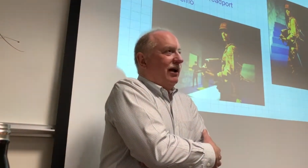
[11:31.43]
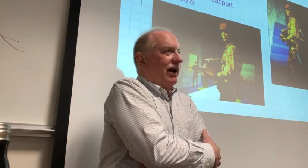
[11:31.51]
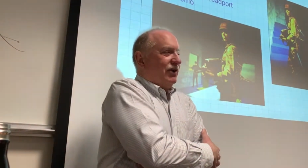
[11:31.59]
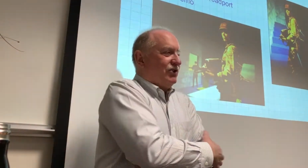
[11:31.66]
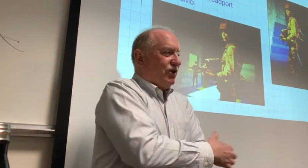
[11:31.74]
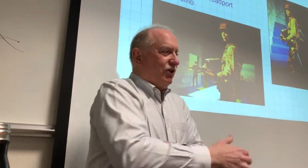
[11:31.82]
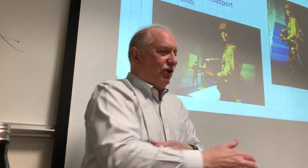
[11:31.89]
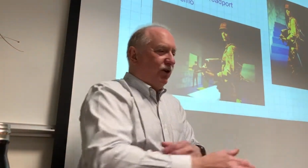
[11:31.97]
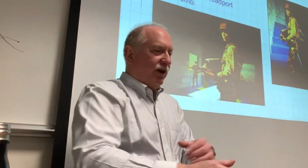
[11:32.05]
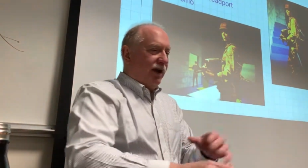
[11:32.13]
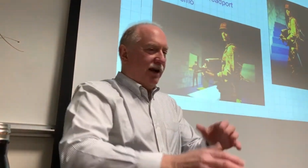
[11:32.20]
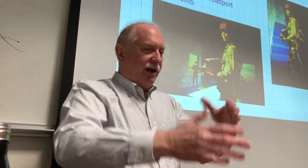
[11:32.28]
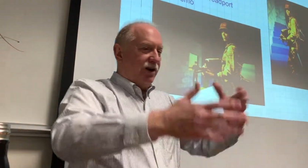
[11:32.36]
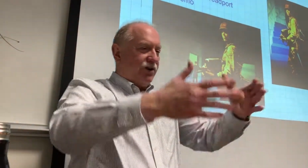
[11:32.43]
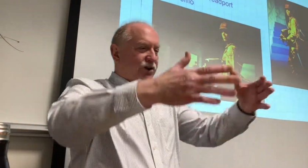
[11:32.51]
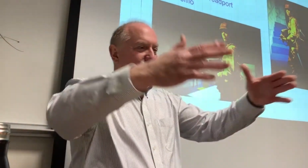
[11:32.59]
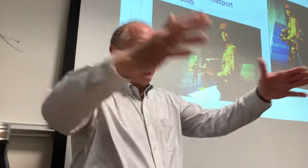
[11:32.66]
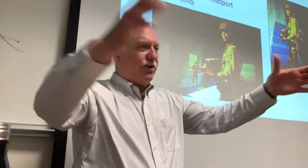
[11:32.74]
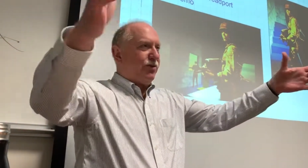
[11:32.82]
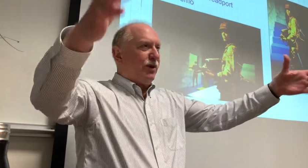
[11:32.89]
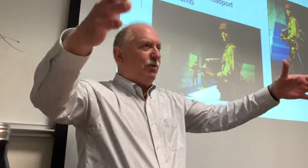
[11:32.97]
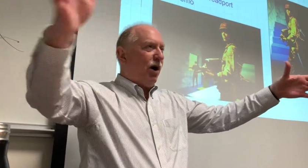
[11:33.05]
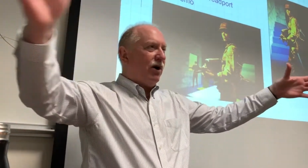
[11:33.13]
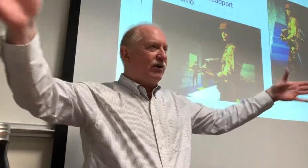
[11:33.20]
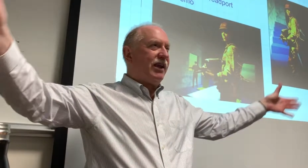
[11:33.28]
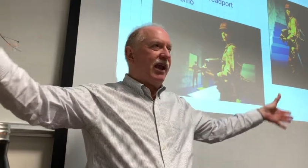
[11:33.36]
And so there's the
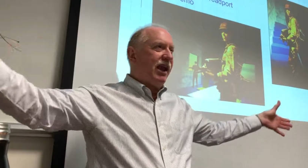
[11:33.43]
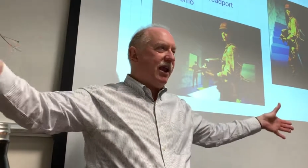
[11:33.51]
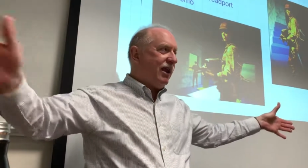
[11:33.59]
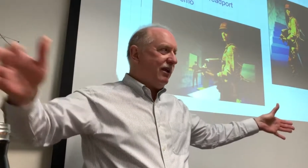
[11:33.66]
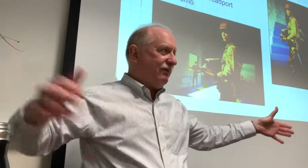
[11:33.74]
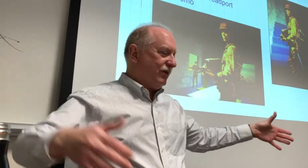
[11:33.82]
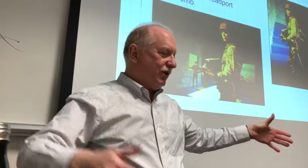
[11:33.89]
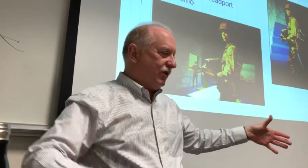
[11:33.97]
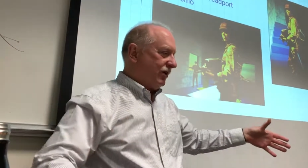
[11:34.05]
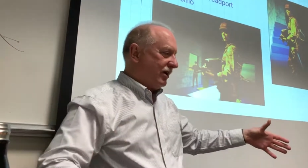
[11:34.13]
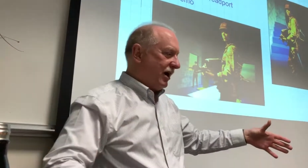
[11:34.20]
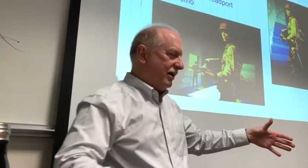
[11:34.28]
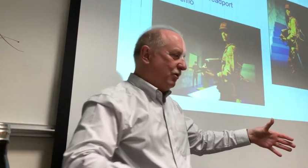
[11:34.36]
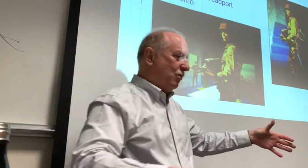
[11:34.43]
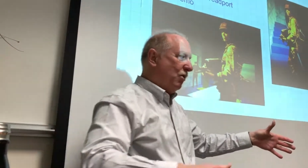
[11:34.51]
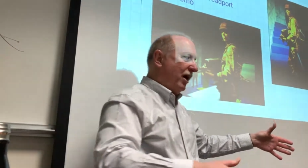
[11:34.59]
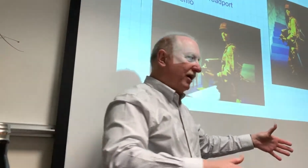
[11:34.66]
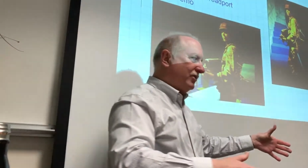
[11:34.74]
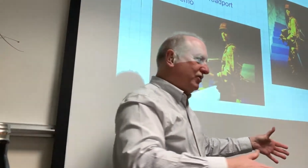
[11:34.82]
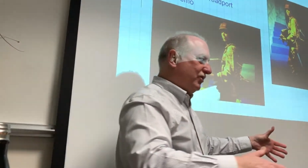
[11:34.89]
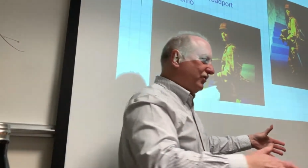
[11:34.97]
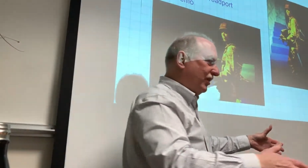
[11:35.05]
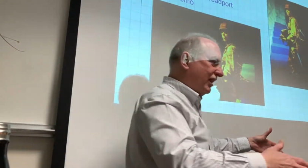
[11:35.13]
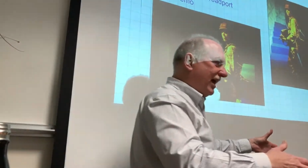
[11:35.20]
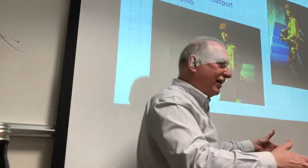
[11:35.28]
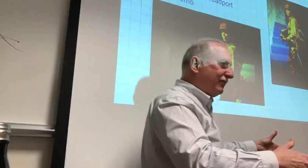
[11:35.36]
3-walled cave, and you can kind of walk to the
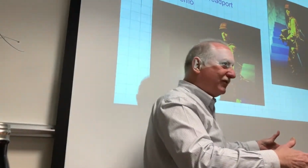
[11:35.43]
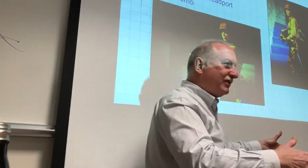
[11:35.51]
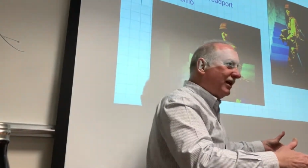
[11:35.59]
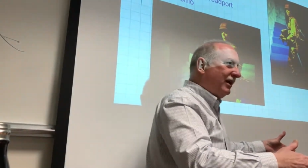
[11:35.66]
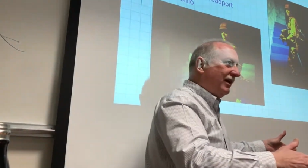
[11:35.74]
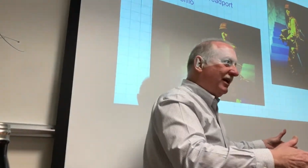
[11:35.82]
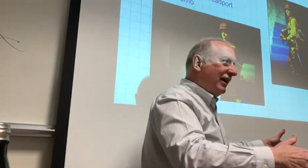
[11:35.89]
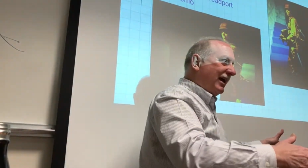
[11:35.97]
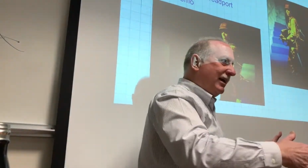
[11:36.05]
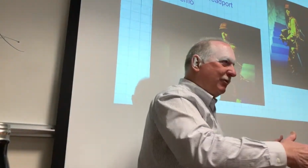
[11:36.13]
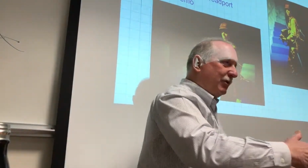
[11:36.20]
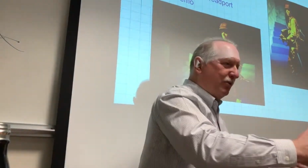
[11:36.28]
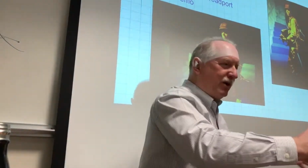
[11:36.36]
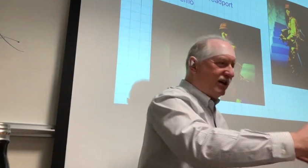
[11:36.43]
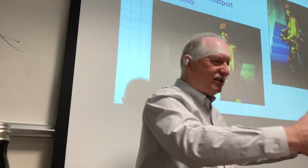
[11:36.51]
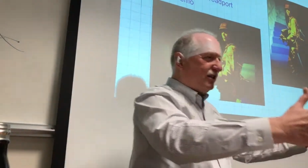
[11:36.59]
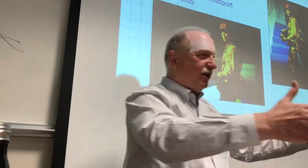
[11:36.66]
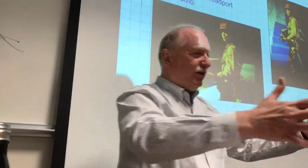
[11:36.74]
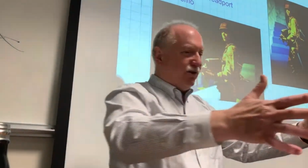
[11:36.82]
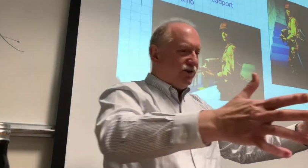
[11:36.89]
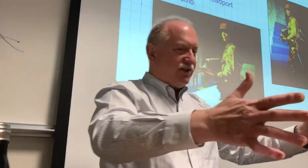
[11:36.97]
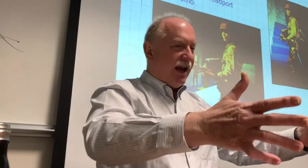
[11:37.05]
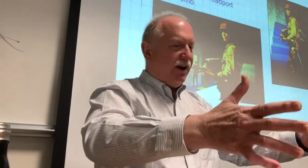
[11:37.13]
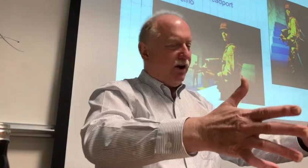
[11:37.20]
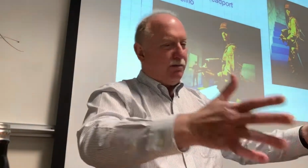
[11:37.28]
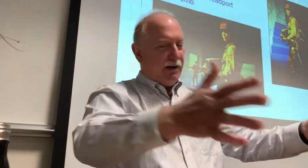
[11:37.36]
left, and it would re-slew you
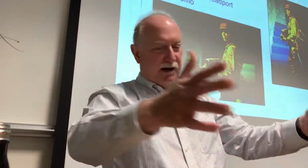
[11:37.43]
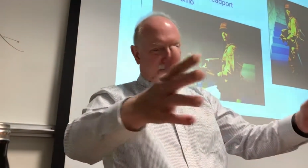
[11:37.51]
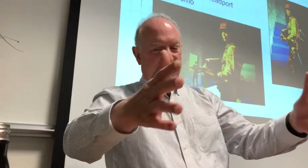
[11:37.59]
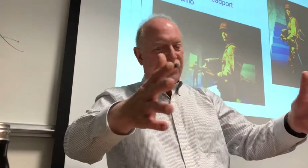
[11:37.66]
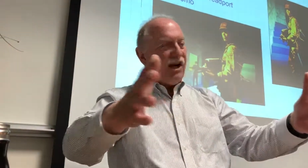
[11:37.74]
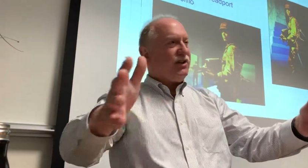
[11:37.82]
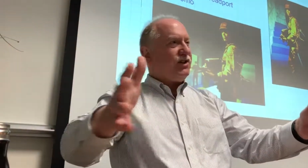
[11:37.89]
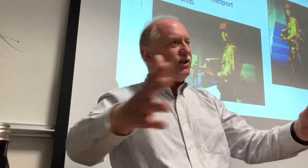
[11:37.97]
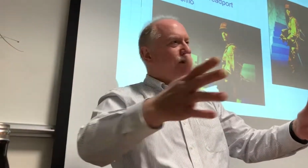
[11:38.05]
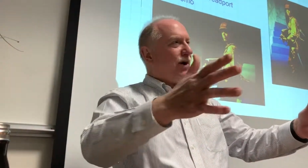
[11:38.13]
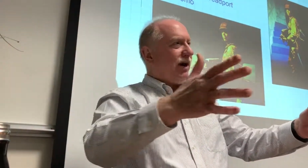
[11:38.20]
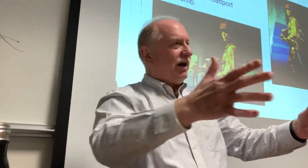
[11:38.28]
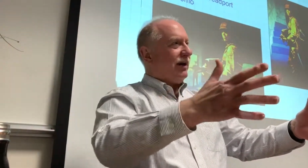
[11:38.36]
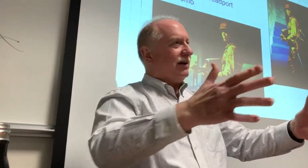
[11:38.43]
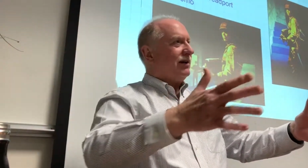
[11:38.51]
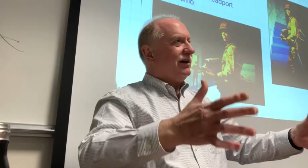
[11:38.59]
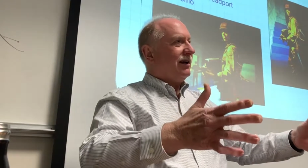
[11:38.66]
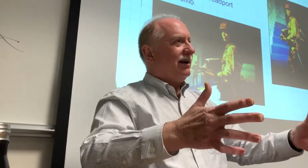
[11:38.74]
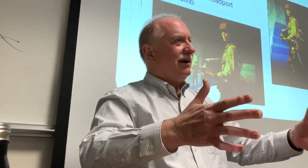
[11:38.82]
centered, but it would change the screen.